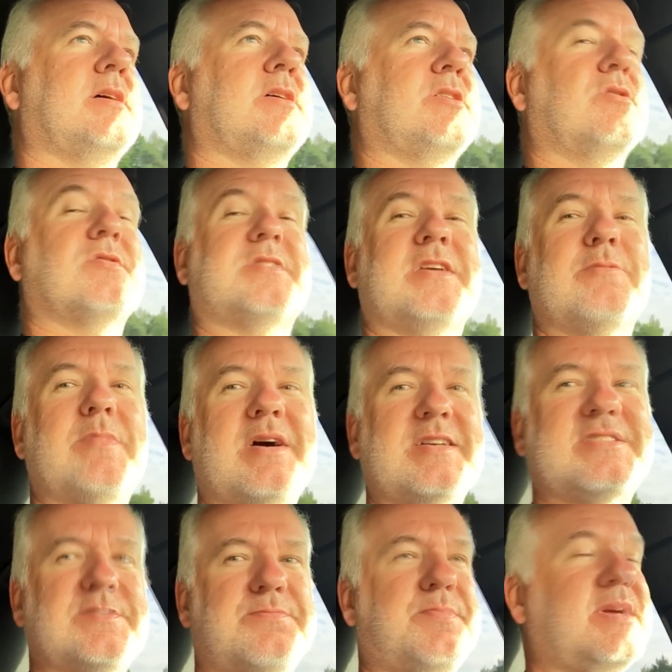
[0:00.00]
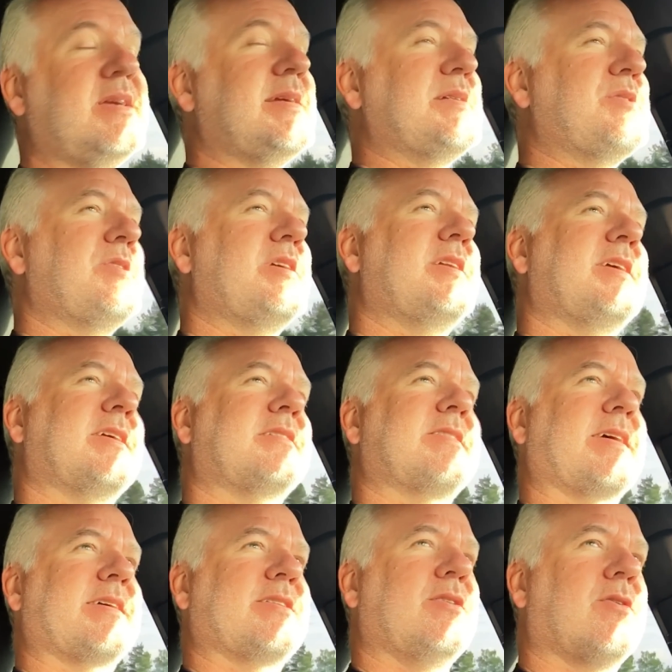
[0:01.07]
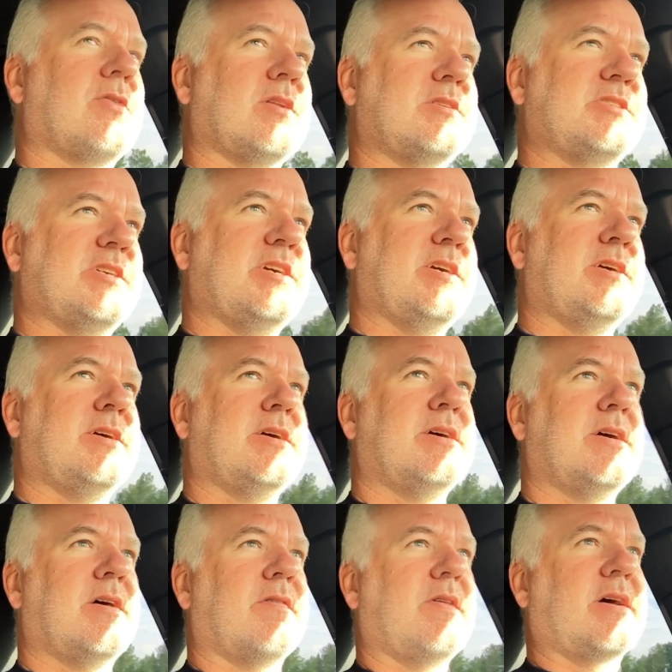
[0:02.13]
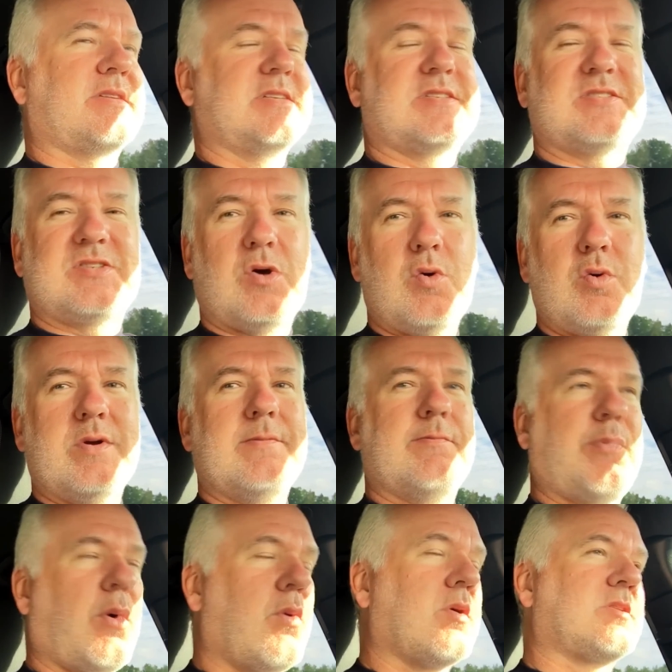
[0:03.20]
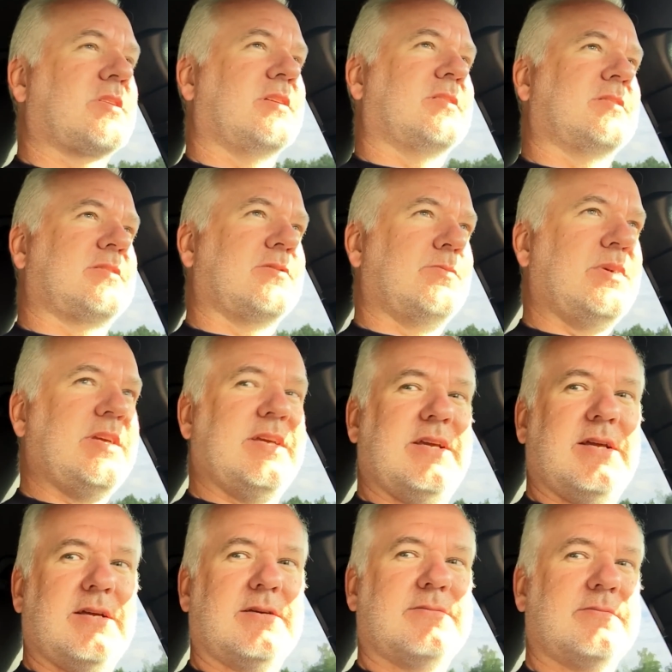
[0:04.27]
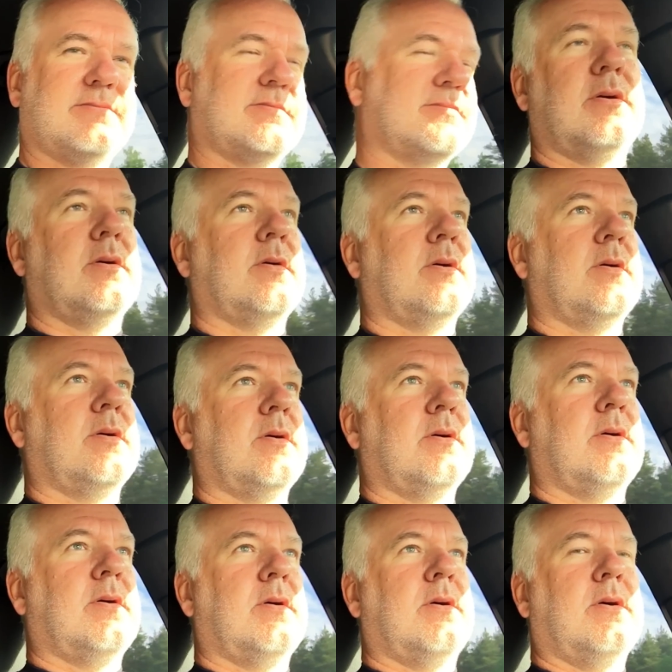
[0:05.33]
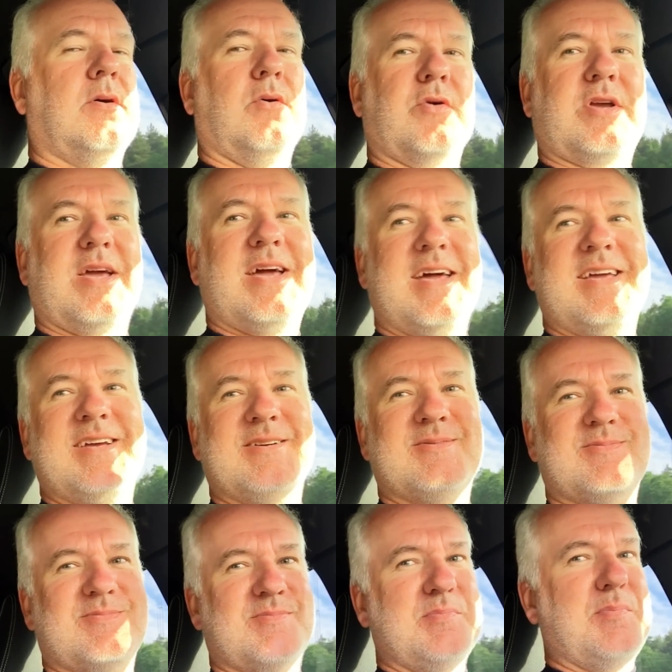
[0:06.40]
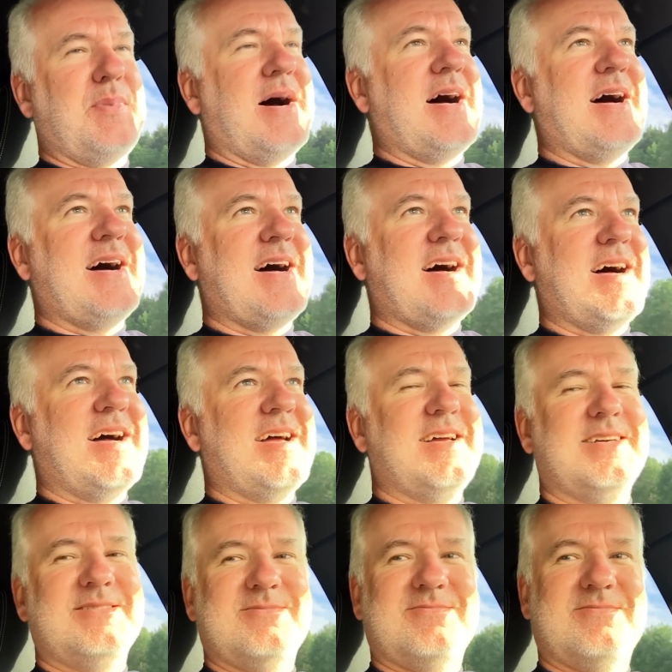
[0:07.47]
using my speed reading technology that is so important to me. Okay, bye.